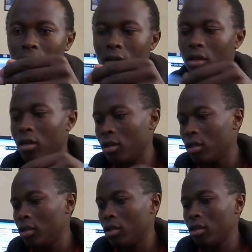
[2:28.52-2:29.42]

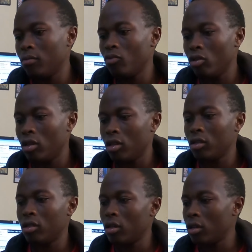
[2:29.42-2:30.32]
They came with
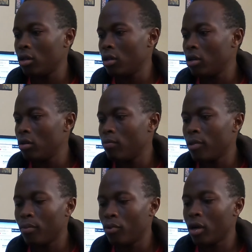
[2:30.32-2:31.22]
this
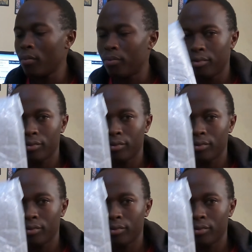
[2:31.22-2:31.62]
bubble wrap,